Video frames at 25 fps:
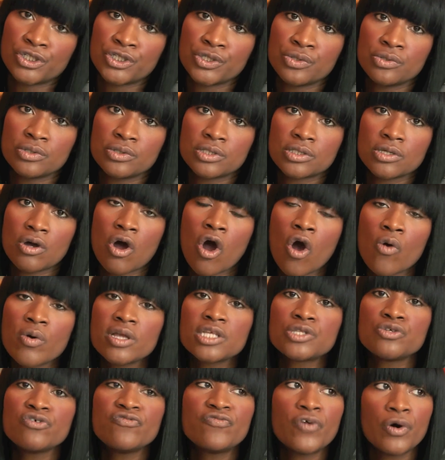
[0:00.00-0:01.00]
shoots.
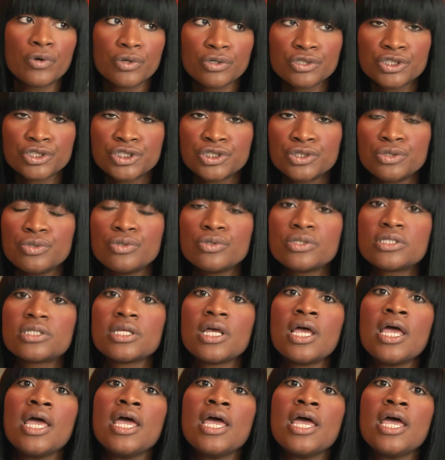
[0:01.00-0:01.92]
Always do photo shoots.